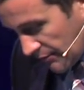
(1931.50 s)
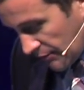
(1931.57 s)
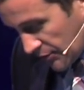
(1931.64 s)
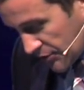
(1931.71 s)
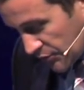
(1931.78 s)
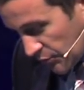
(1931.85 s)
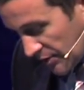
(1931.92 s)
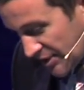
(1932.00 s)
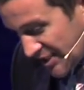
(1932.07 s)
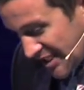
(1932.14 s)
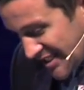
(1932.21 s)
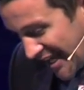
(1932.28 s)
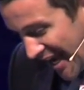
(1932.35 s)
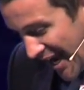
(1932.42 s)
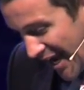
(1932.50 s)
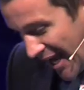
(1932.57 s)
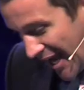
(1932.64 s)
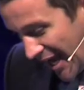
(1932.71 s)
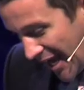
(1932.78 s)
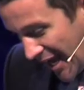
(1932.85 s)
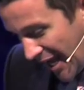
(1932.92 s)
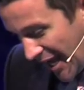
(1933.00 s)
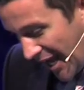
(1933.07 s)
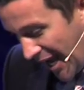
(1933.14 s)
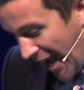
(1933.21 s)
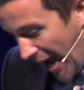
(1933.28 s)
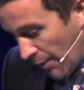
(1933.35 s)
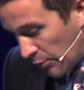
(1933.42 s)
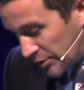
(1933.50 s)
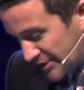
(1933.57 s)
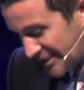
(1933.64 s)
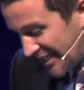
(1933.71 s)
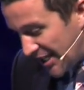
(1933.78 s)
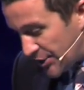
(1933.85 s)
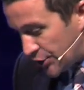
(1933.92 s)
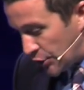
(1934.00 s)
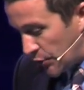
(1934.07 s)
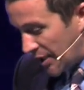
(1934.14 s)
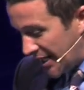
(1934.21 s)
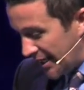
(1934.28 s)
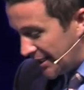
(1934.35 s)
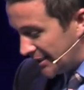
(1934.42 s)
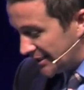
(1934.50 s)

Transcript: Verse three says, "I will teach you hidden